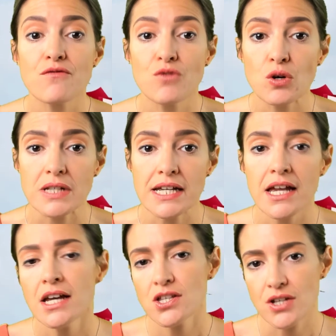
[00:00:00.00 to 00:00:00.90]
ruling
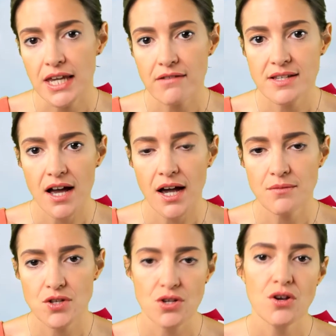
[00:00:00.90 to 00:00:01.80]
to give time
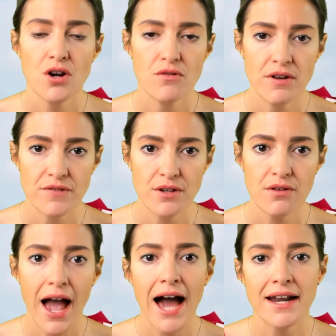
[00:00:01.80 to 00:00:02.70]
to review
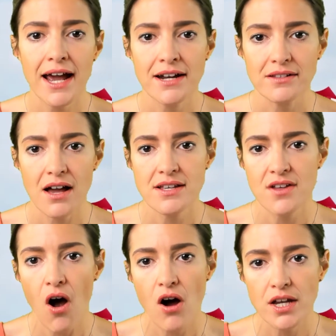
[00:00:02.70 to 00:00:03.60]
and analyze
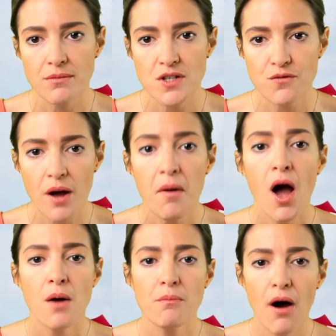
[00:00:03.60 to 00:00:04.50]
the arguments from
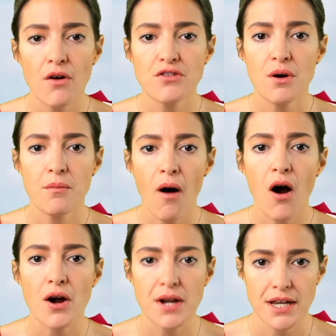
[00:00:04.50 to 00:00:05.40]
both
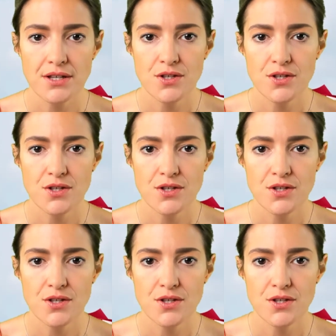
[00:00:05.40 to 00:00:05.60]
parties.